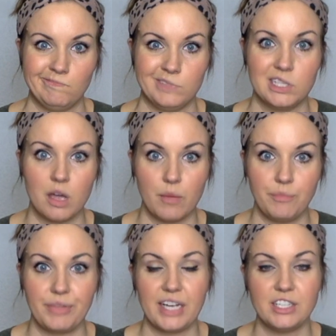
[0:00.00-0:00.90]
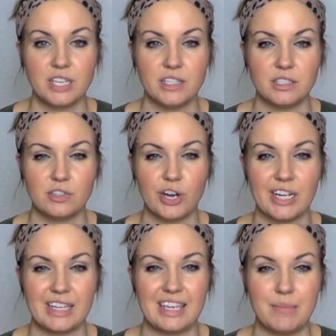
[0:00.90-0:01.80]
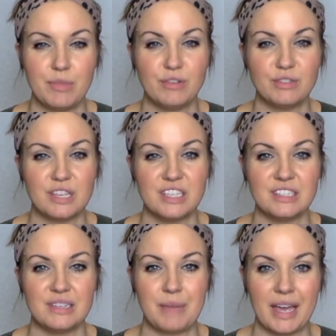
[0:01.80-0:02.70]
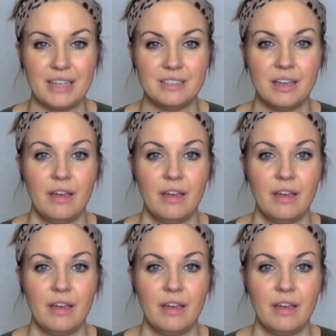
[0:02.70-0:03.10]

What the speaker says: So, I just had to try to keep those things in mind